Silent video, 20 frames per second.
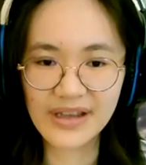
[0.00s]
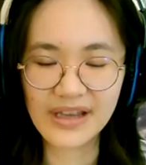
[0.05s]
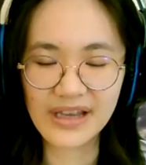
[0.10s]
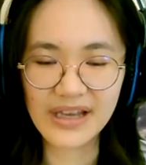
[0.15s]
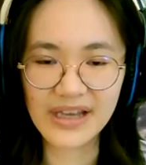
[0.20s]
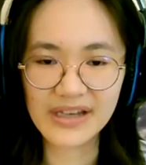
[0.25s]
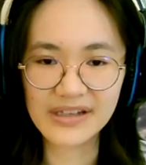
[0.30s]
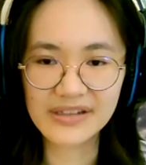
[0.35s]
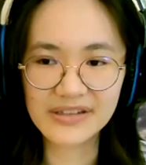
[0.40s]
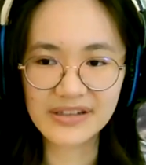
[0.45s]

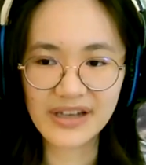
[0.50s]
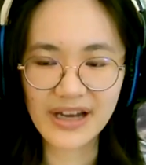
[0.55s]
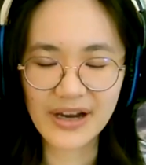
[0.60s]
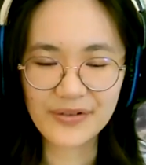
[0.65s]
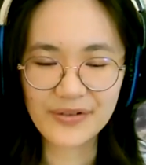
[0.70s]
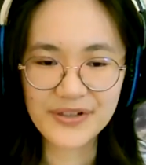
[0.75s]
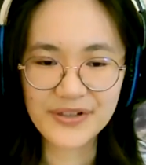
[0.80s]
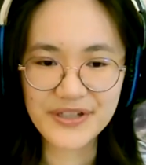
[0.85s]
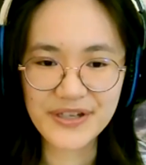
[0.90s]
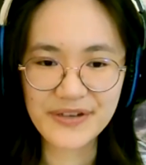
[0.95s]
And how
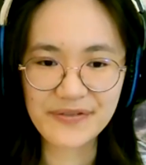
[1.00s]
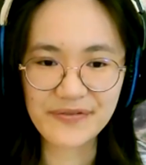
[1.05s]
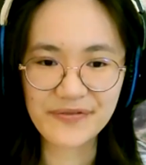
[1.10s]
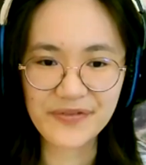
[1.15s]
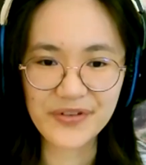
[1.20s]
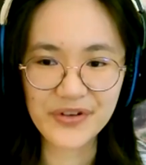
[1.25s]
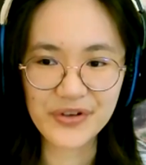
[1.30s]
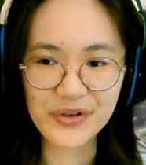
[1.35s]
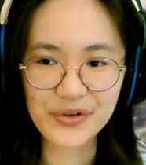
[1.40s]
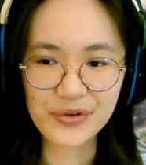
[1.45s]
does he
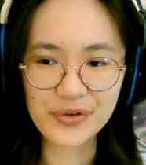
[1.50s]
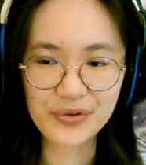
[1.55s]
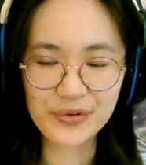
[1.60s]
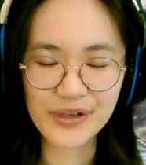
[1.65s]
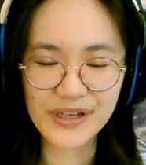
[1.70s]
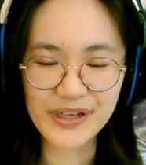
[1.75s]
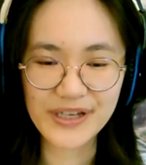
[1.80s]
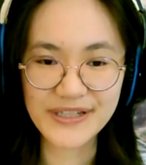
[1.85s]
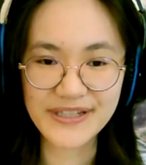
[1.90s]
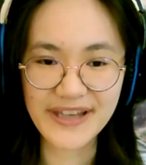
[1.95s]
view
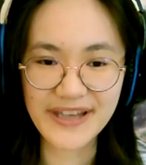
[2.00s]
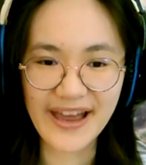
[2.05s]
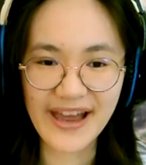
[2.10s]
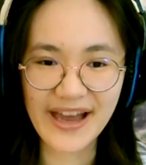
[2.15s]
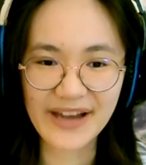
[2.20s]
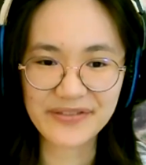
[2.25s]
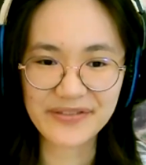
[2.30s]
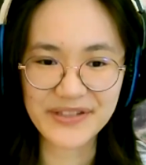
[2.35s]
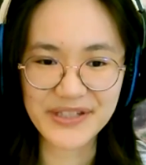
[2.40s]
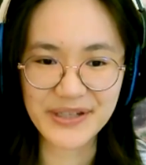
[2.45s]
his
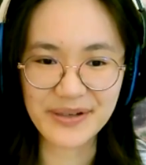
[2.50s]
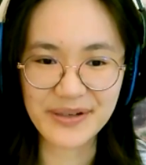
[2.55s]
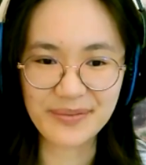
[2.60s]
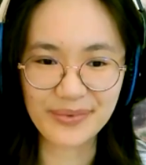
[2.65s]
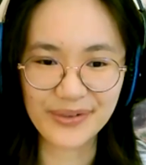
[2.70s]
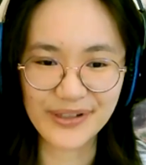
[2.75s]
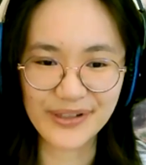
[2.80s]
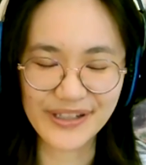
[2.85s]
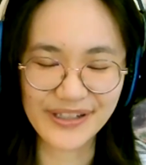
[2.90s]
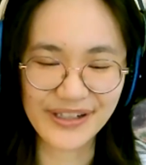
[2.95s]
half
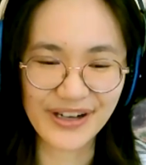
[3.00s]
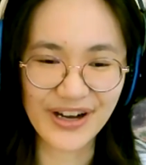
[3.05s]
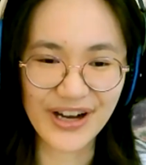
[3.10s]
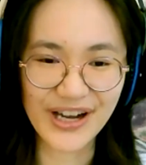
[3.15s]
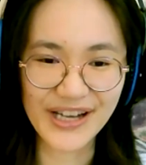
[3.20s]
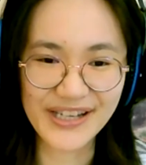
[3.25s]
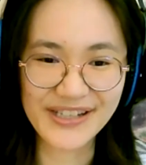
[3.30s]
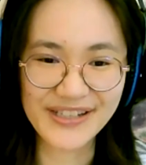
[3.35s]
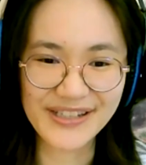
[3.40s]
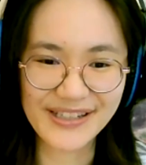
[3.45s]
sibling,
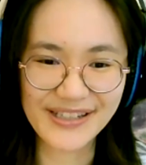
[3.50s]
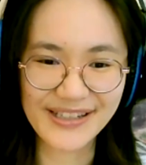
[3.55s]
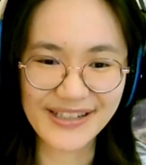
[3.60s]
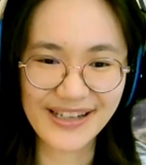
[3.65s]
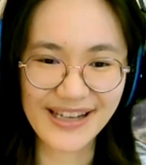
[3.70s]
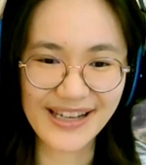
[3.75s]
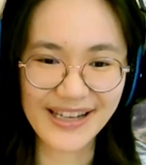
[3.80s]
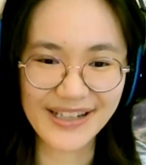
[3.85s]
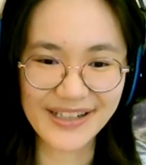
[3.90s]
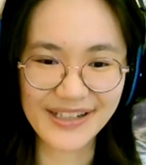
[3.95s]
Aiden,
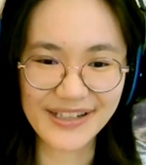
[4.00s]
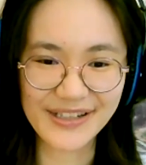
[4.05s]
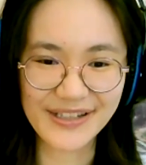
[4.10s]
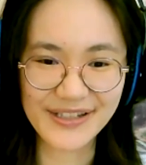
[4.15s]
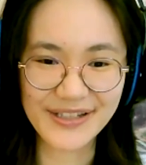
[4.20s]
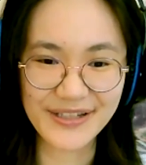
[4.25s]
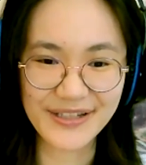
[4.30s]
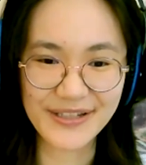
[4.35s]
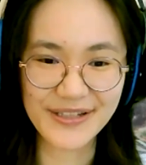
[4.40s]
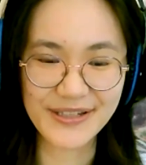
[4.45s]
and
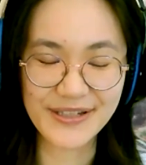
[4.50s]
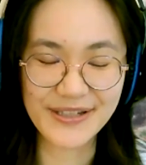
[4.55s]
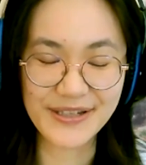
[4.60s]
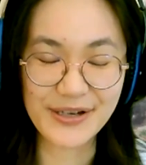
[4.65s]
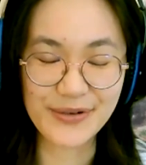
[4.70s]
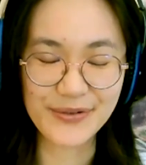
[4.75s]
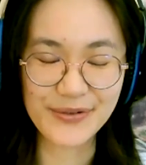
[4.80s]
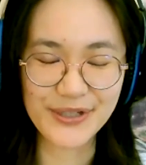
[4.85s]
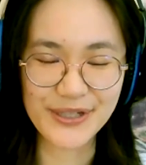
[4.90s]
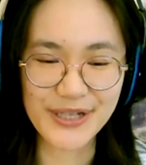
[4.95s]
his
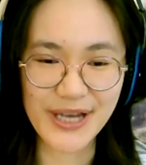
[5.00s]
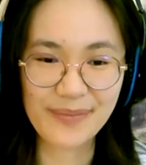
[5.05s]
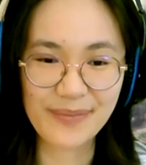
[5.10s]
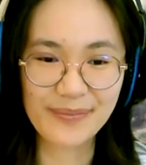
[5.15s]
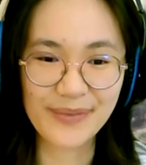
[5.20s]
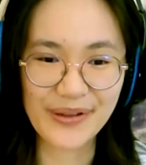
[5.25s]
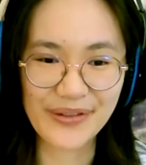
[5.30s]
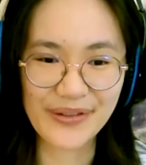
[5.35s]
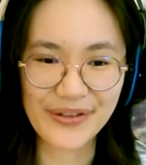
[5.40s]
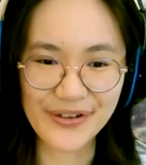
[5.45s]
new
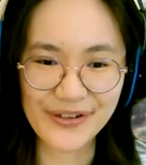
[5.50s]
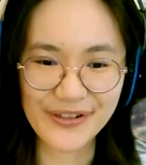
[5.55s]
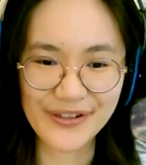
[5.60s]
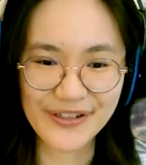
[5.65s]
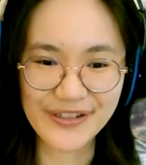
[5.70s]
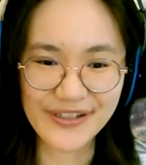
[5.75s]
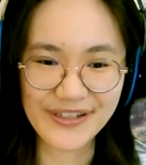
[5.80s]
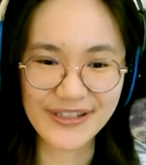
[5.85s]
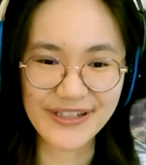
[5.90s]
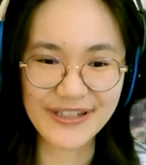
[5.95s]
stepmother?
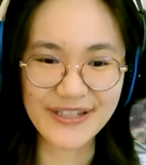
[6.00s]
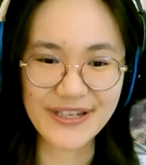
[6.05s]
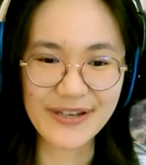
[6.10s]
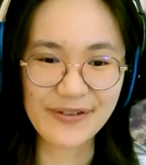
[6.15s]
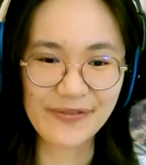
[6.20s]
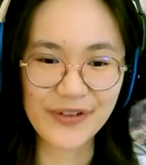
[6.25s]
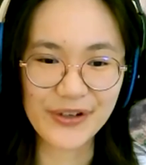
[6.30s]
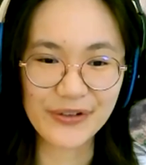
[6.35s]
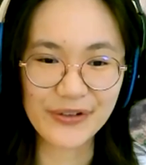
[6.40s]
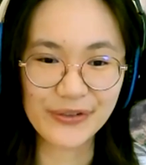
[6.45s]
Does he
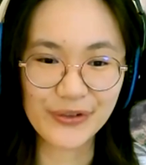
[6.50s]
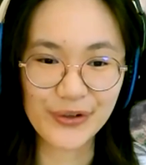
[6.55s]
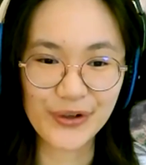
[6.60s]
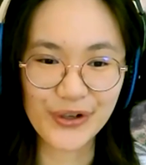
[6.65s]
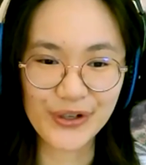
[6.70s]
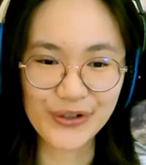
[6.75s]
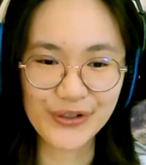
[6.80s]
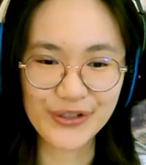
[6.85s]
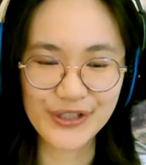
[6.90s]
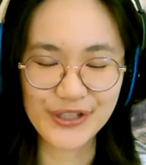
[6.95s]
feel
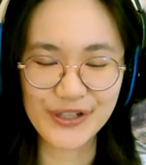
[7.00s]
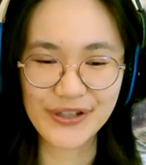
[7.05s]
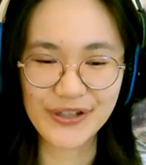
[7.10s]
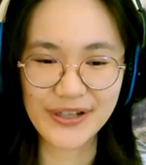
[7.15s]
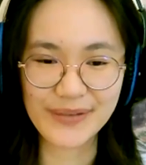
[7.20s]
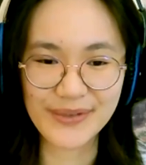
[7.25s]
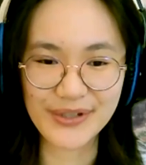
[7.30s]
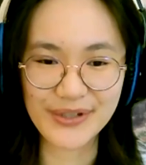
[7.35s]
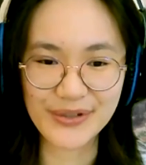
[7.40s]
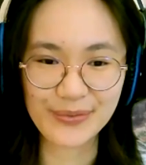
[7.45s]
loyal to
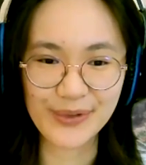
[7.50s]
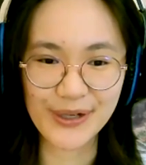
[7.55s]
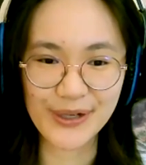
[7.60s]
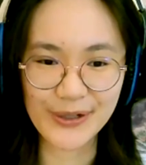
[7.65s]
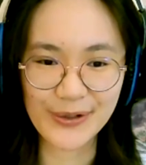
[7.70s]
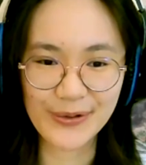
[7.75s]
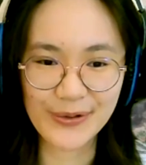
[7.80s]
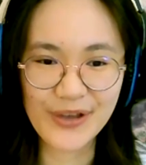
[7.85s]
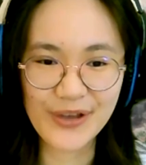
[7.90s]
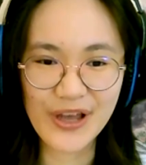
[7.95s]
them as
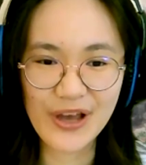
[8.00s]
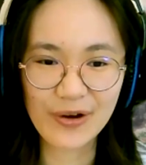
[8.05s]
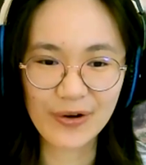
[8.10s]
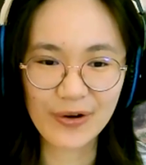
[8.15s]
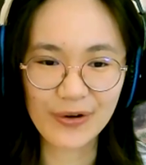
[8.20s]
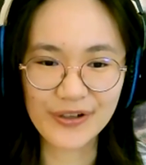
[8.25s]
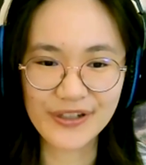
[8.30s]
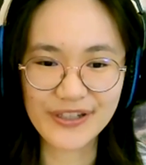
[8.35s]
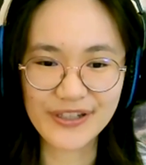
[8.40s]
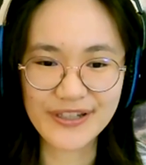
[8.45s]
well?
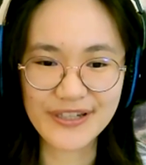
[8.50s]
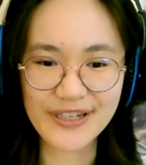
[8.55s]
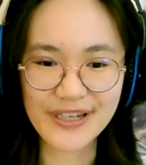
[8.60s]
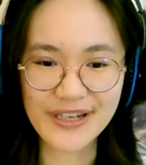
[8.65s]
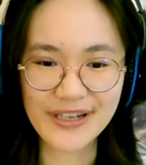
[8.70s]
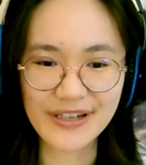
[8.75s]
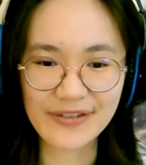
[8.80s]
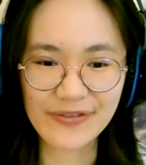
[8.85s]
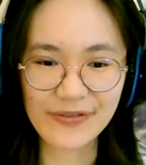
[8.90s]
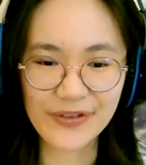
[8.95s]
Or does
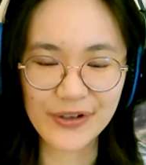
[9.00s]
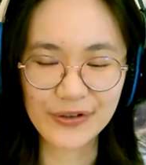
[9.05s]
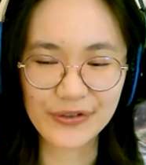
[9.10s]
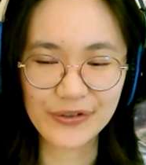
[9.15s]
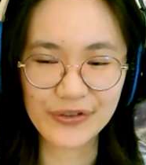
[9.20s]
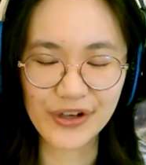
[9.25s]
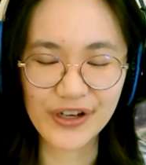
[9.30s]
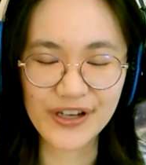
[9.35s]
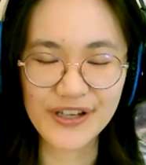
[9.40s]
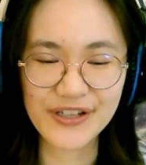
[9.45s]
he feel
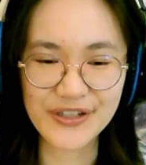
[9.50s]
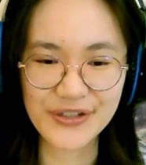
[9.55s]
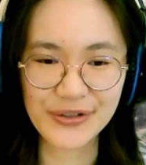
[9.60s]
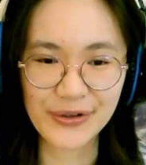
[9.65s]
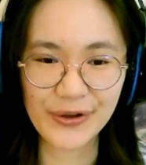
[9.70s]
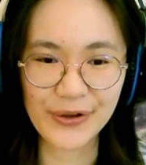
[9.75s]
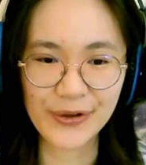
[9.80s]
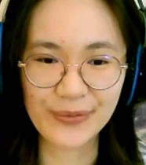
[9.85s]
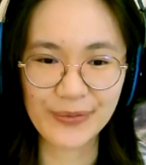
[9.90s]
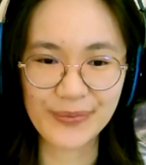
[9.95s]
not as
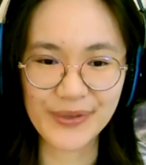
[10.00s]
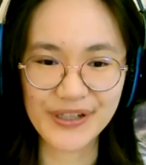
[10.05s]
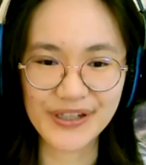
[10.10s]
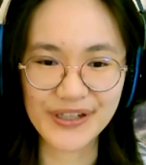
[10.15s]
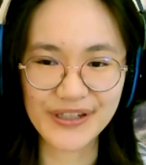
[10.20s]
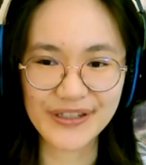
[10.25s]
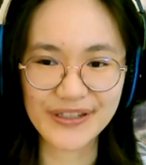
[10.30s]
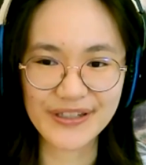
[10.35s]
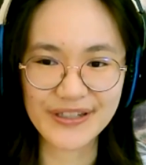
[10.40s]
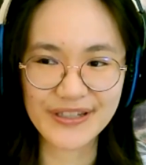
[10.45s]
loyal
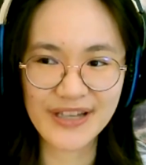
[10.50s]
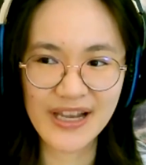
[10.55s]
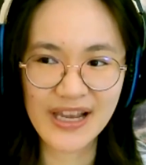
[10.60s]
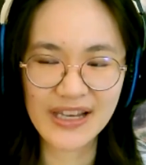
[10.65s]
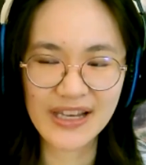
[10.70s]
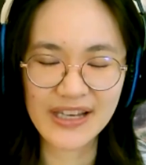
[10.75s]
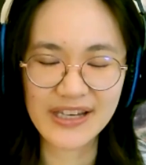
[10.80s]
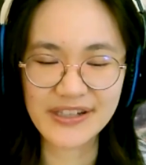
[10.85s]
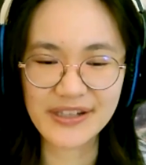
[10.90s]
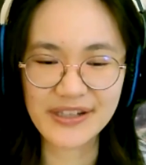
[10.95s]
because
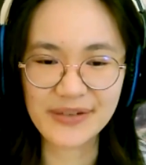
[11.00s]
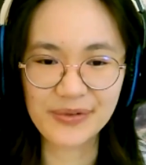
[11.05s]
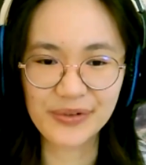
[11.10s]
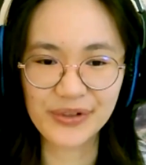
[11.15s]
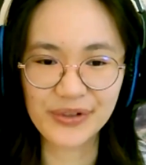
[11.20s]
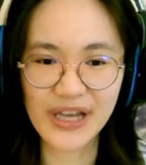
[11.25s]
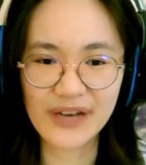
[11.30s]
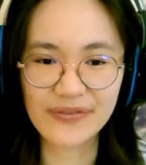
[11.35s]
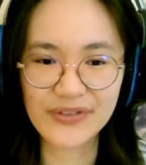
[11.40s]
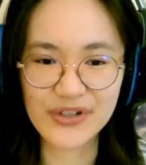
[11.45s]
he didn't really
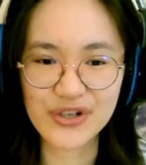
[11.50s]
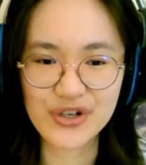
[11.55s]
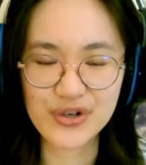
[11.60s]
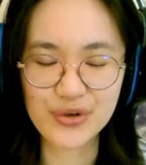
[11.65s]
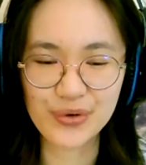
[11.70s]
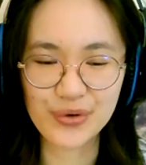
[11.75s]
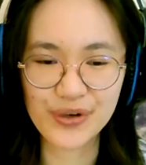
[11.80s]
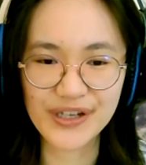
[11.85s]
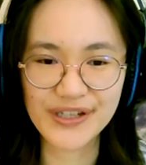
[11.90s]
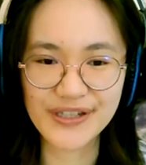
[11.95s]
have a
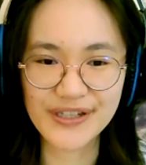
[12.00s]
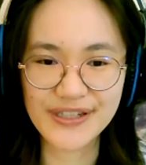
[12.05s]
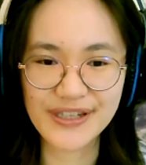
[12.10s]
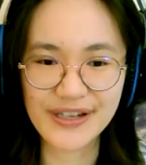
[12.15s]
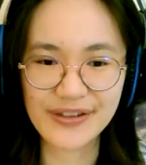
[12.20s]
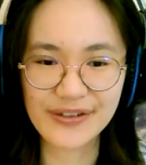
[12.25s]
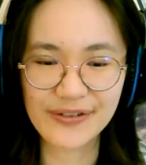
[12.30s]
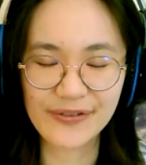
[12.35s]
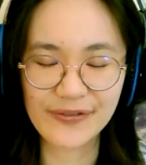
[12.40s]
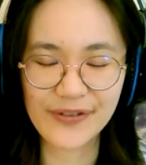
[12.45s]
choice
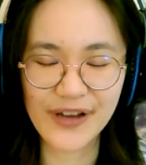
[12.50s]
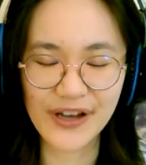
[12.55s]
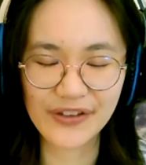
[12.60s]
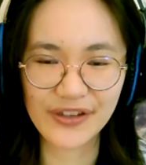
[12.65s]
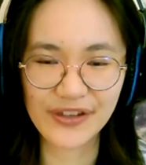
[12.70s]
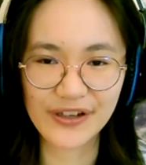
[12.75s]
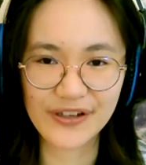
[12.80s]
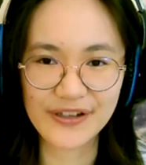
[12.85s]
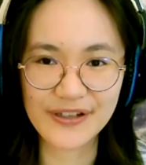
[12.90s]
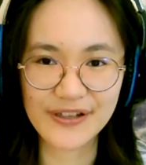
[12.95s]
in the fact
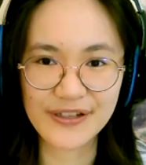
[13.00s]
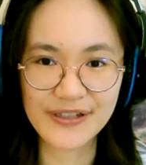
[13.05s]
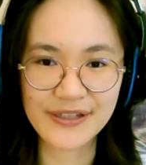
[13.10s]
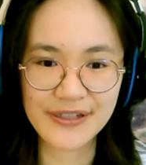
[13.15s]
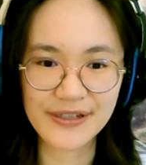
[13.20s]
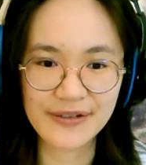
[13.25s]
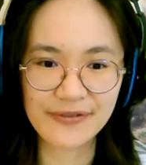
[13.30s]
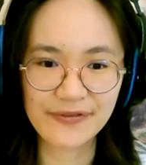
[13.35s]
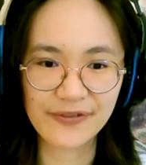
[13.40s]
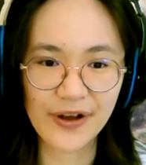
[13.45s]
that
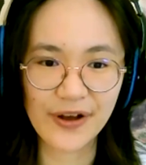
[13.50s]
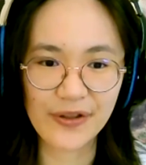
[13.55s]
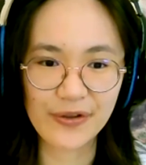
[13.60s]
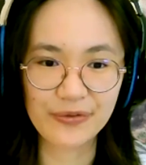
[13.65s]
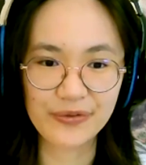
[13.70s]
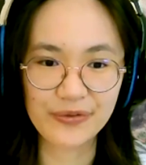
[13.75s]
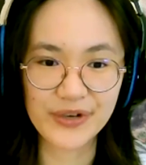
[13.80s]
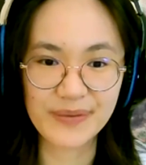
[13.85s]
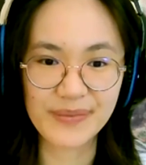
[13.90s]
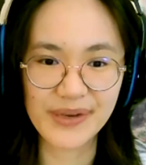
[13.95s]
his father
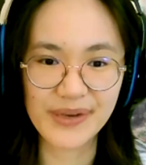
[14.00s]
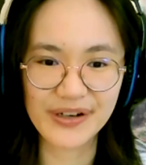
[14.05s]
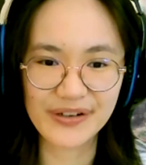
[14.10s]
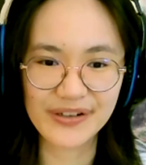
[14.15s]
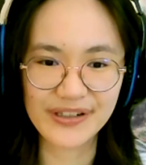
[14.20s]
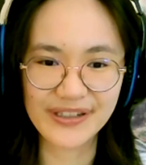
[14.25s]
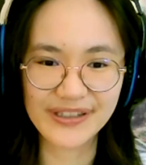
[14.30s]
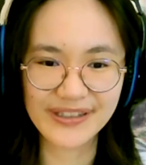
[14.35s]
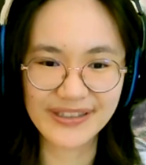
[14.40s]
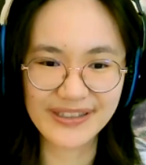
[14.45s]

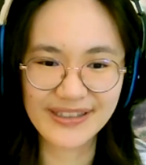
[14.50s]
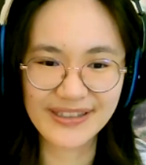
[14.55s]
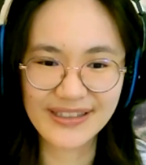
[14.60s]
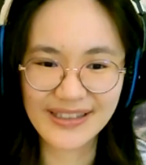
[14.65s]
remarried?